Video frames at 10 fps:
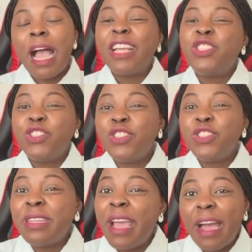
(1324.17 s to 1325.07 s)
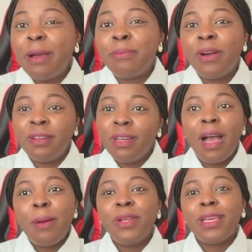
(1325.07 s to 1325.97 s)
I should have, yeah, but
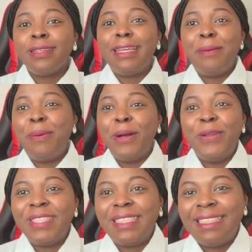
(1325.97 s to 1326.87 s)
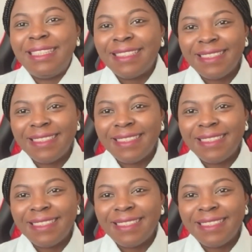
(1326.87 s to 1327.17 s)
I'm only concerned about nurses.